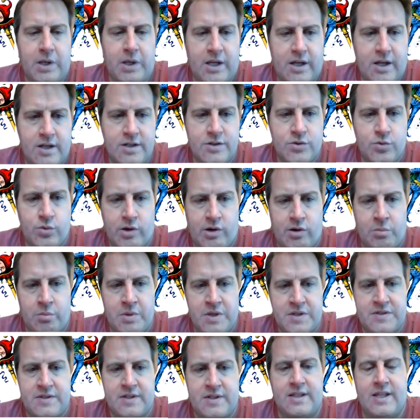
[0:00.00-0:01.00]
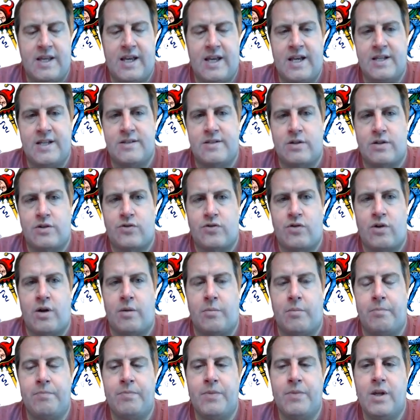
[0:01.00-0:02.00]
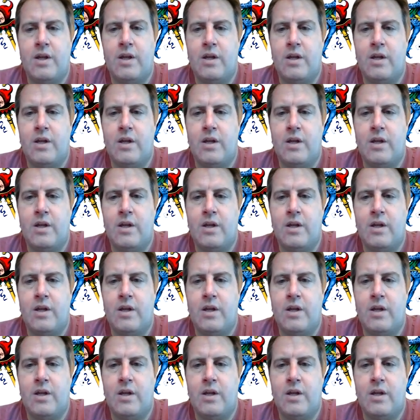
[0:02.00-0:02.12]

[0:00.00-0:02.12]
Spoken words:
because we were missing the ace of trump.